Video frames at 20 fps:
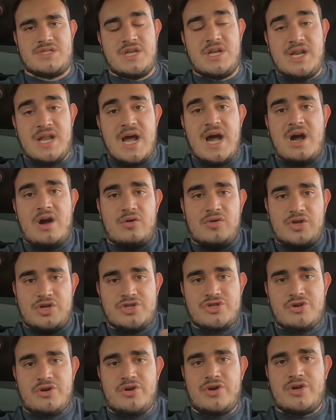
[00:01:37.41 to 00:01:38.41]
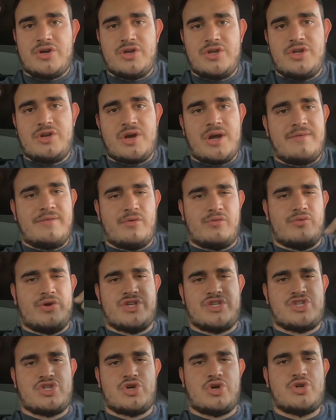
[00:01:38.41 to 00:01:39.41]
And now they're starting to, you know, have a
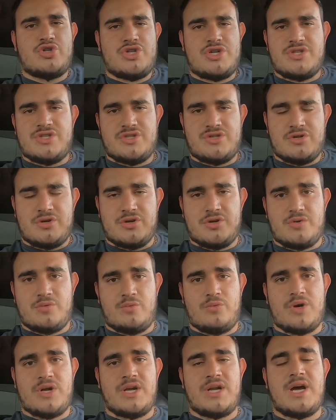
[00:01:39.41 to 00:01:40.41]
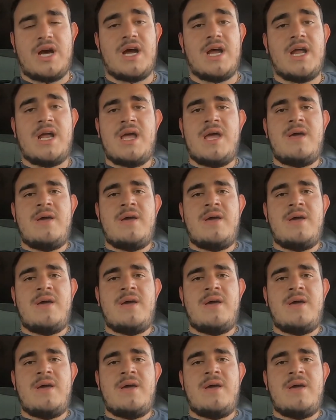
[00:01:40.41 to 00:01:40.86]
resurgence or whatnot.